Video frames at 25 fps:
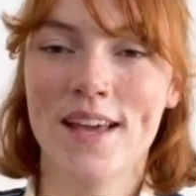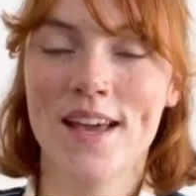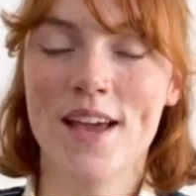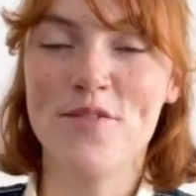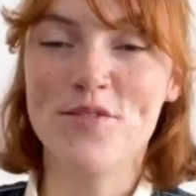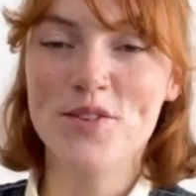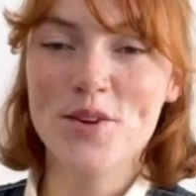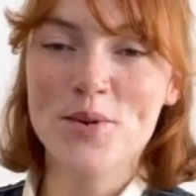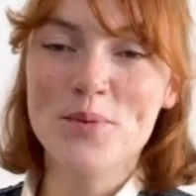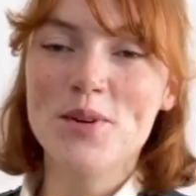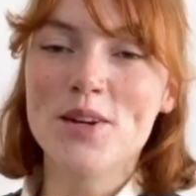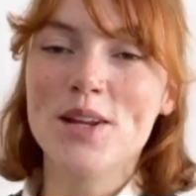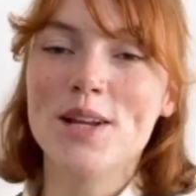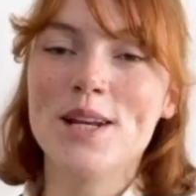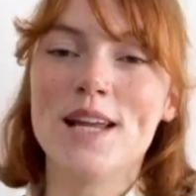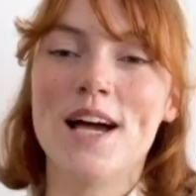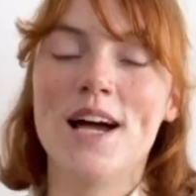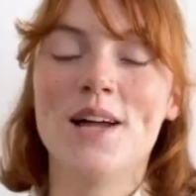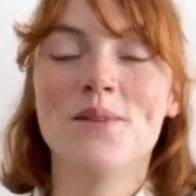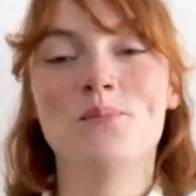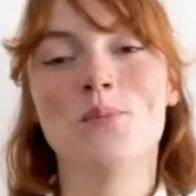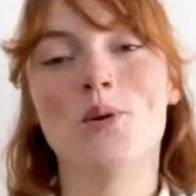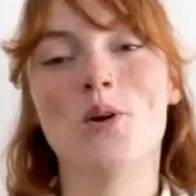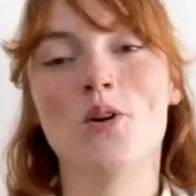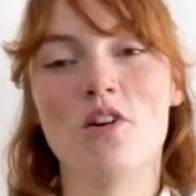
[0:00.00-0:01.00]
If you want to
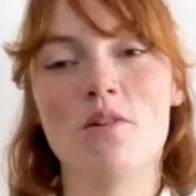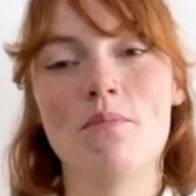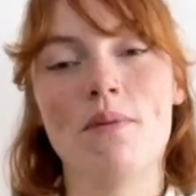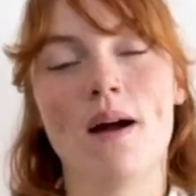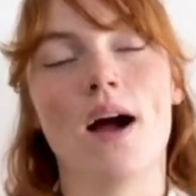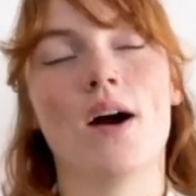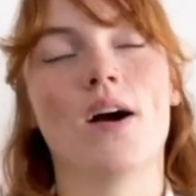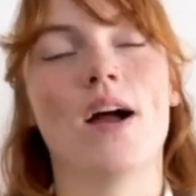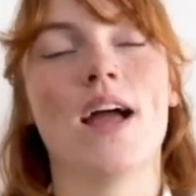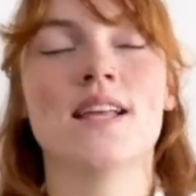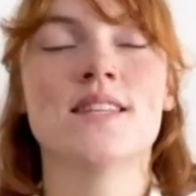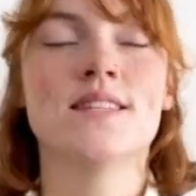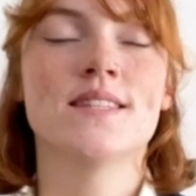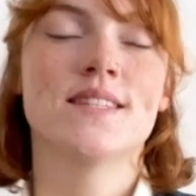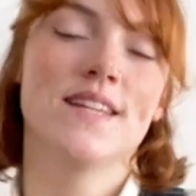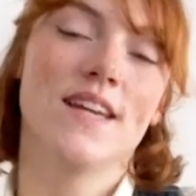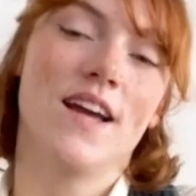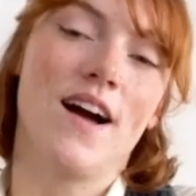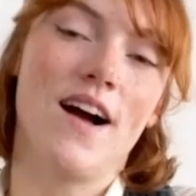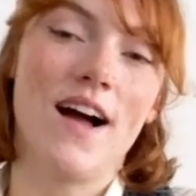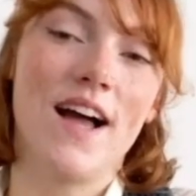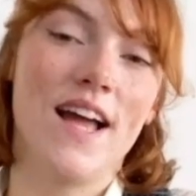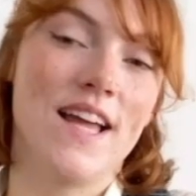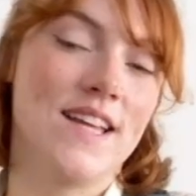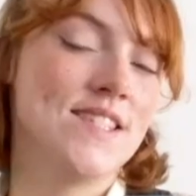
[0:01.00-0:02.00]
learn more about
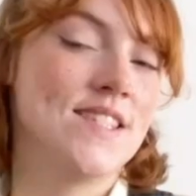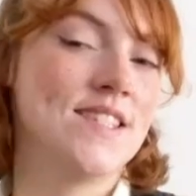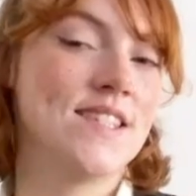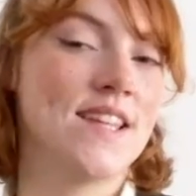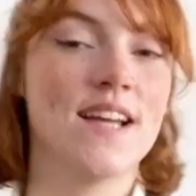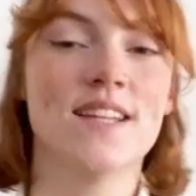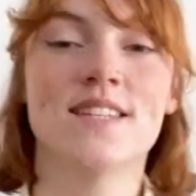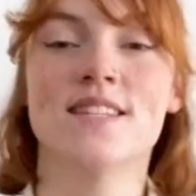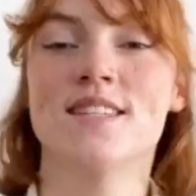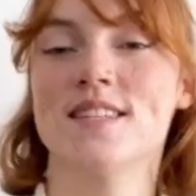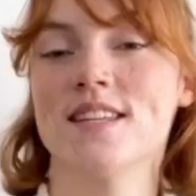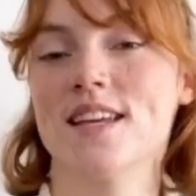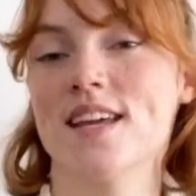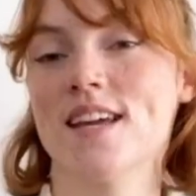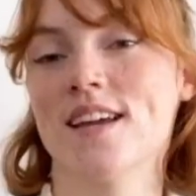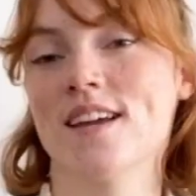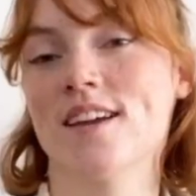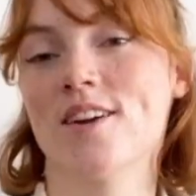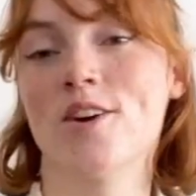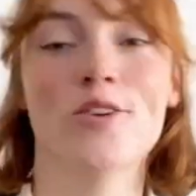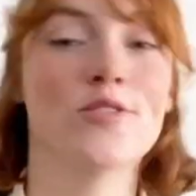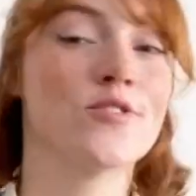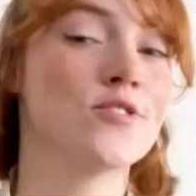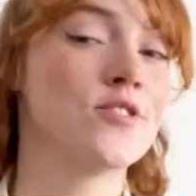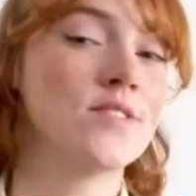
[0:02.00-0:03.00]
STIs, testing,
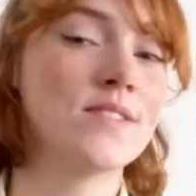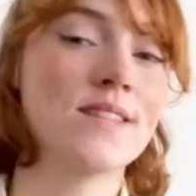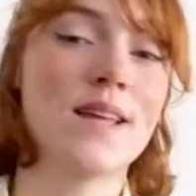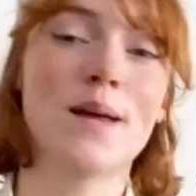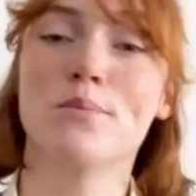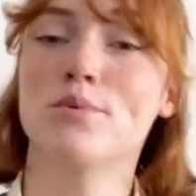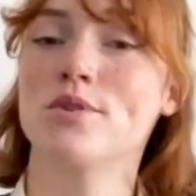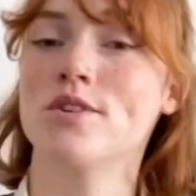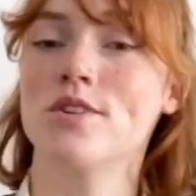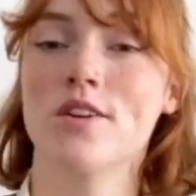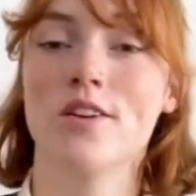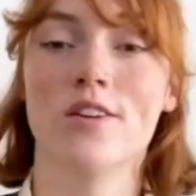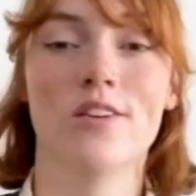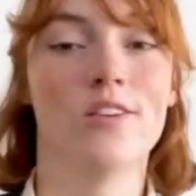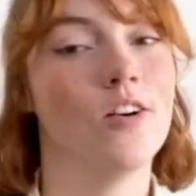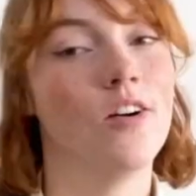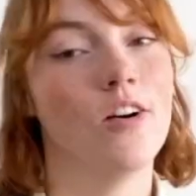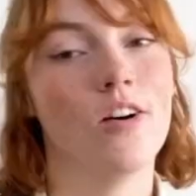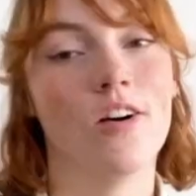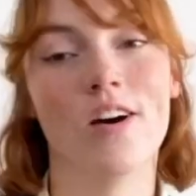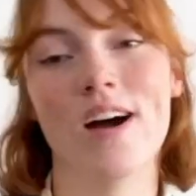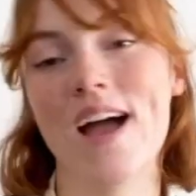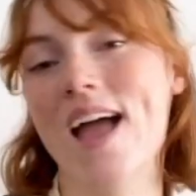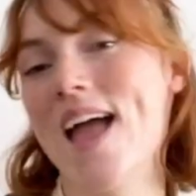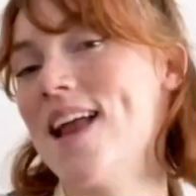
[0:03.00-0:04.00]
contraception,
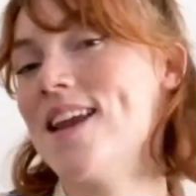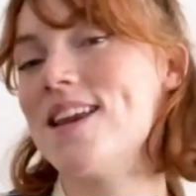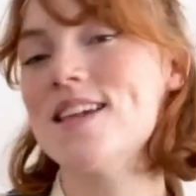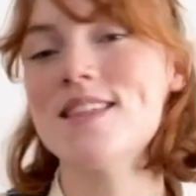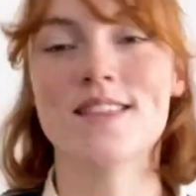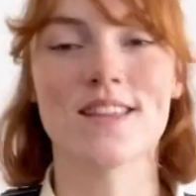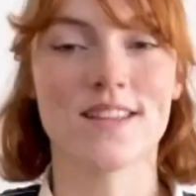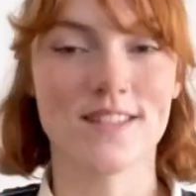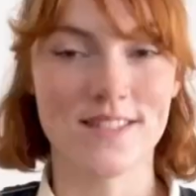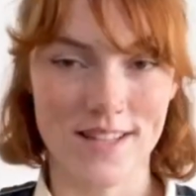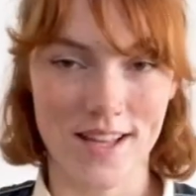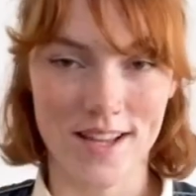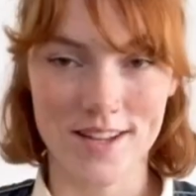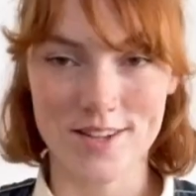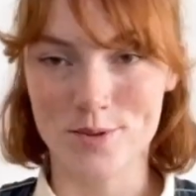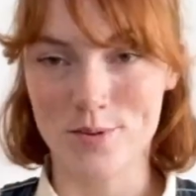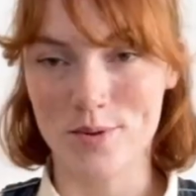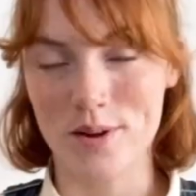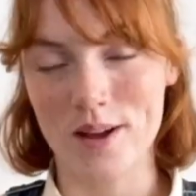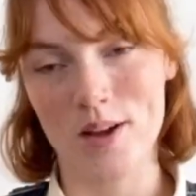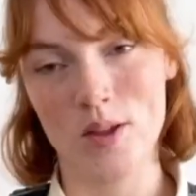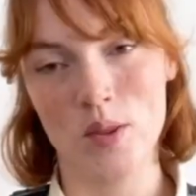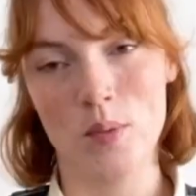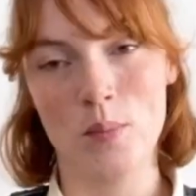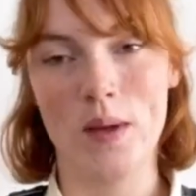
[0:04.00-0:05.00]
or anything sexual
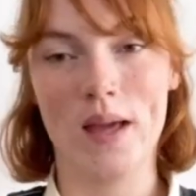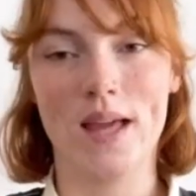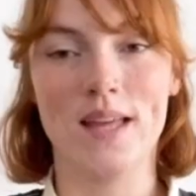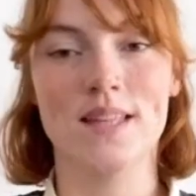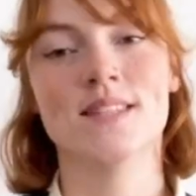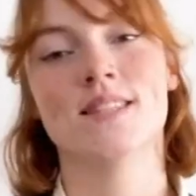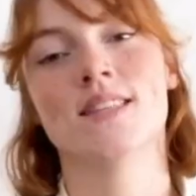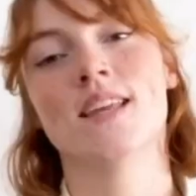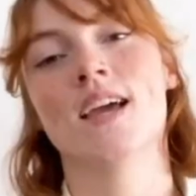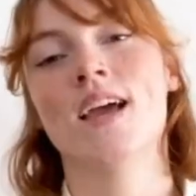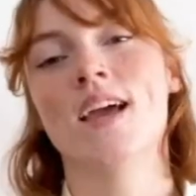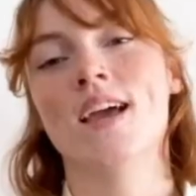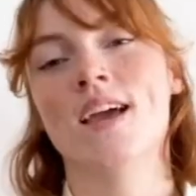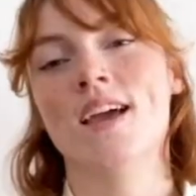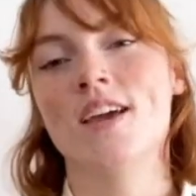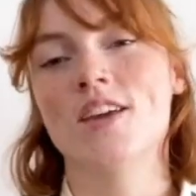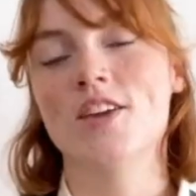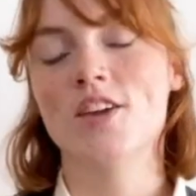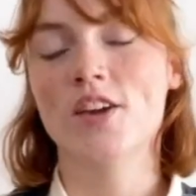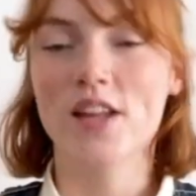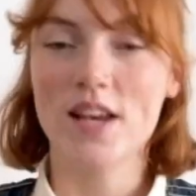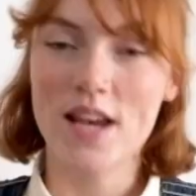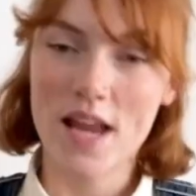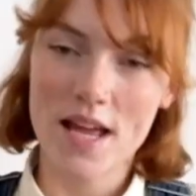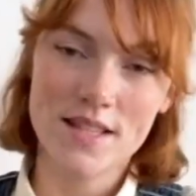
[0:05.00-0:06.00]
health based,
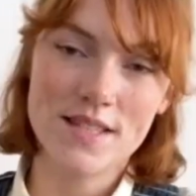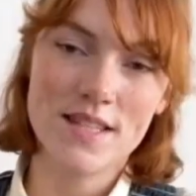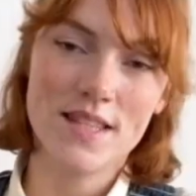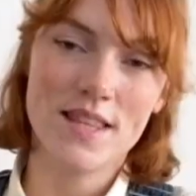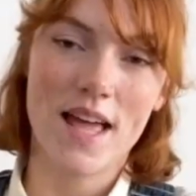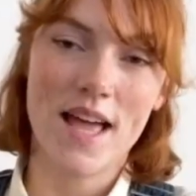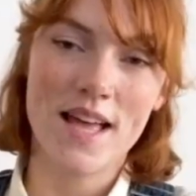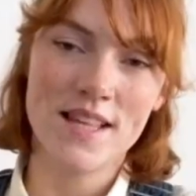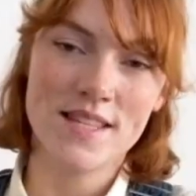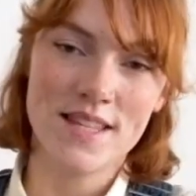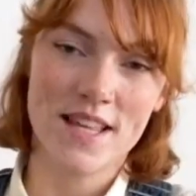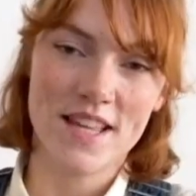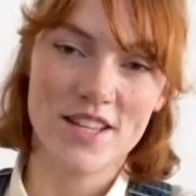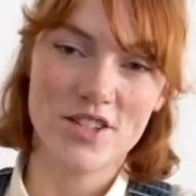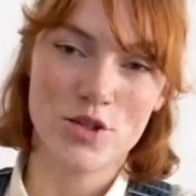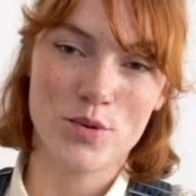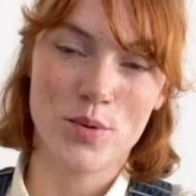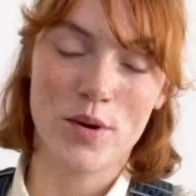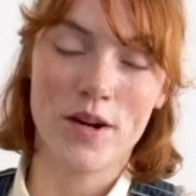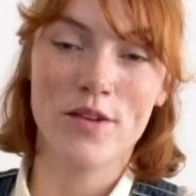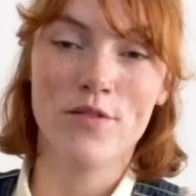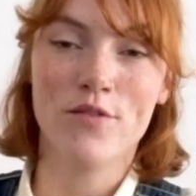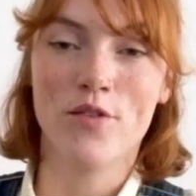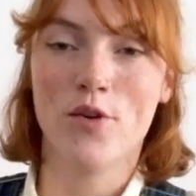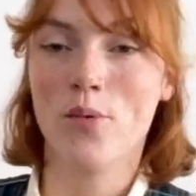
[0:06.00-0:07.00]
you can head to the
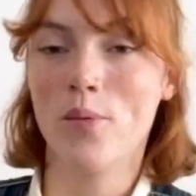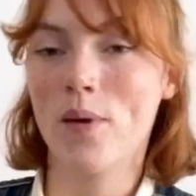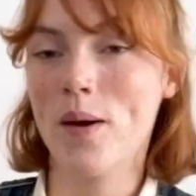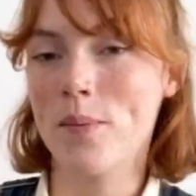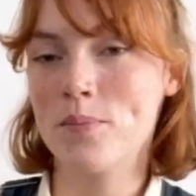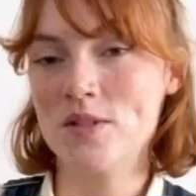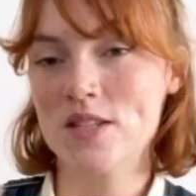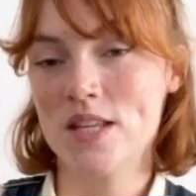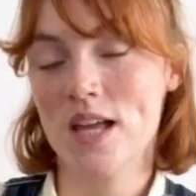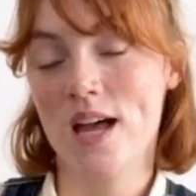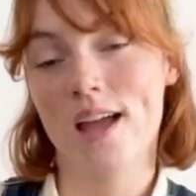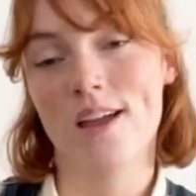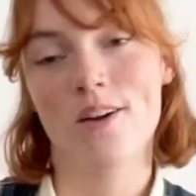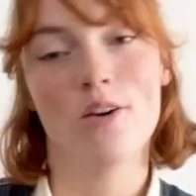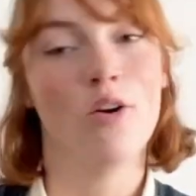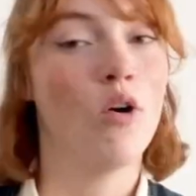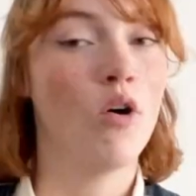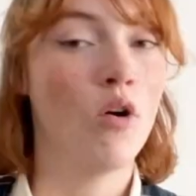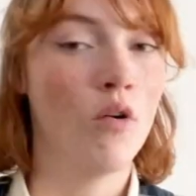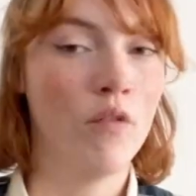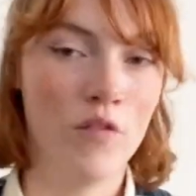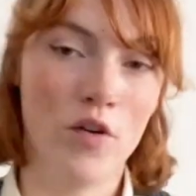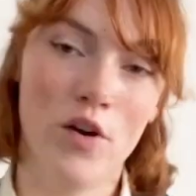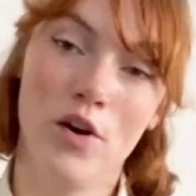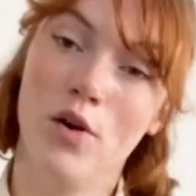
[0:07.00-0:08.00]
SH24 website
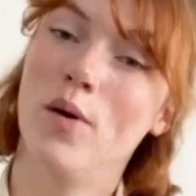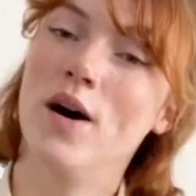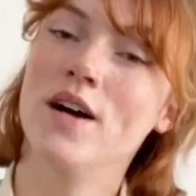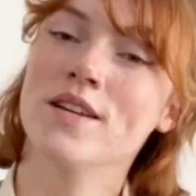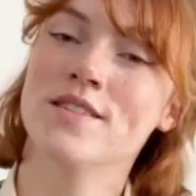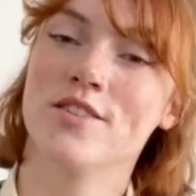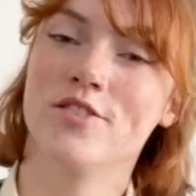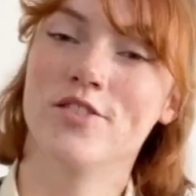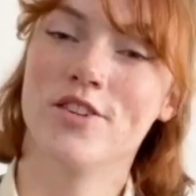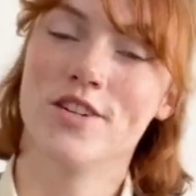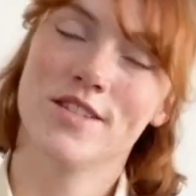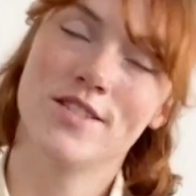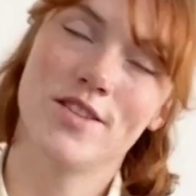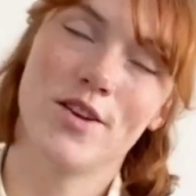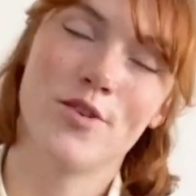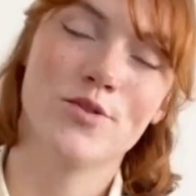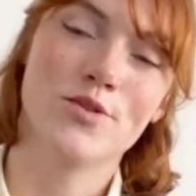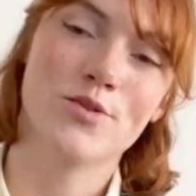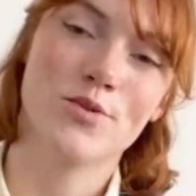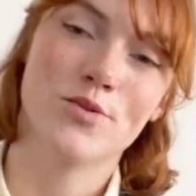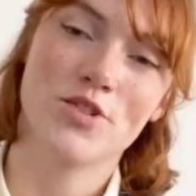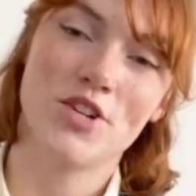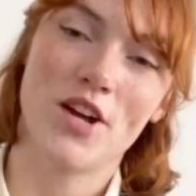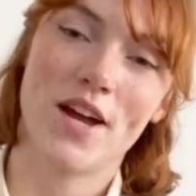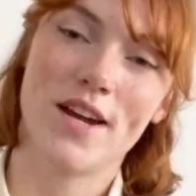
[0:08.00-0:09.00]
or follow us on our
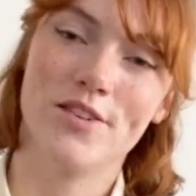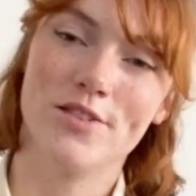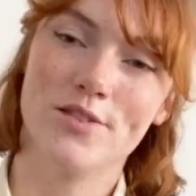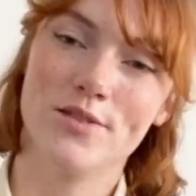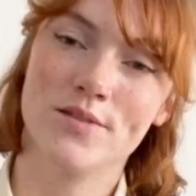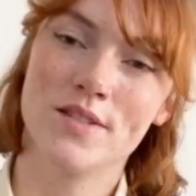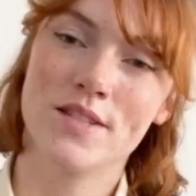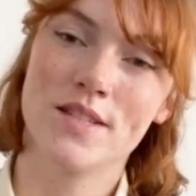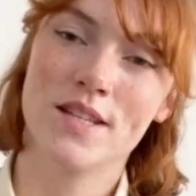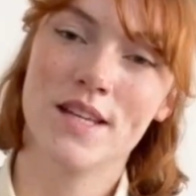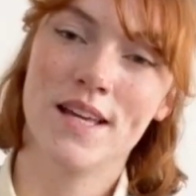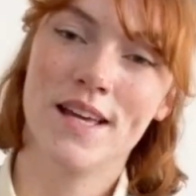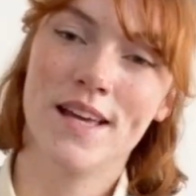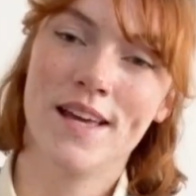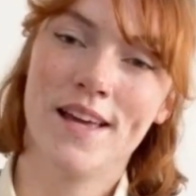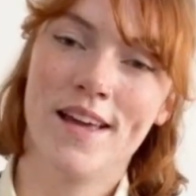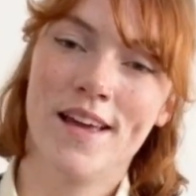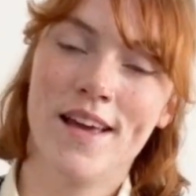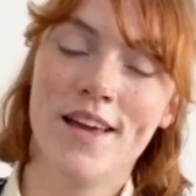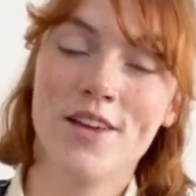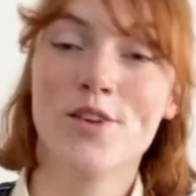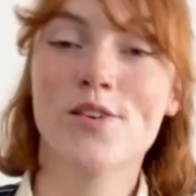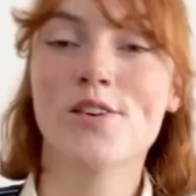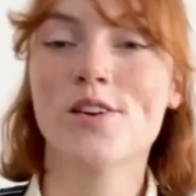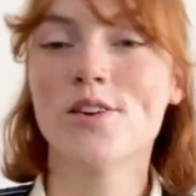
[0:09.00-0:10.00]
social channels.
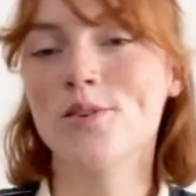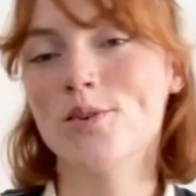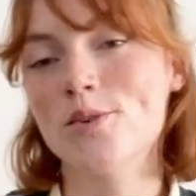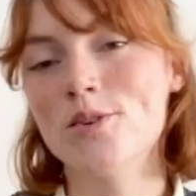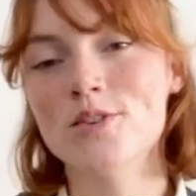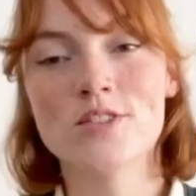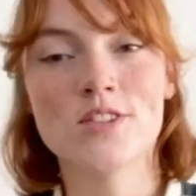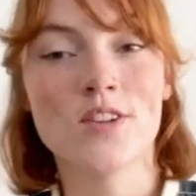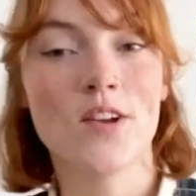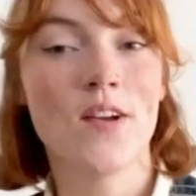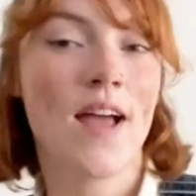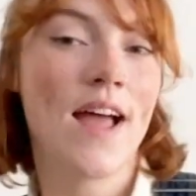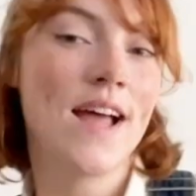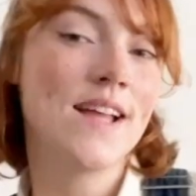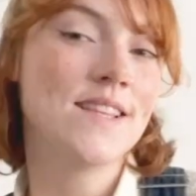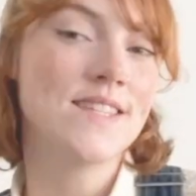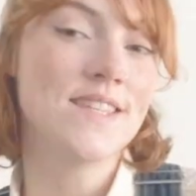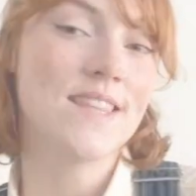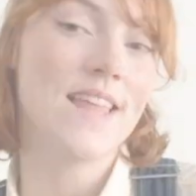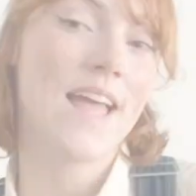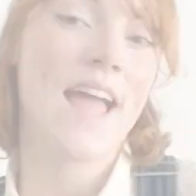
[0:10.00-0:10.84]
You can also head to the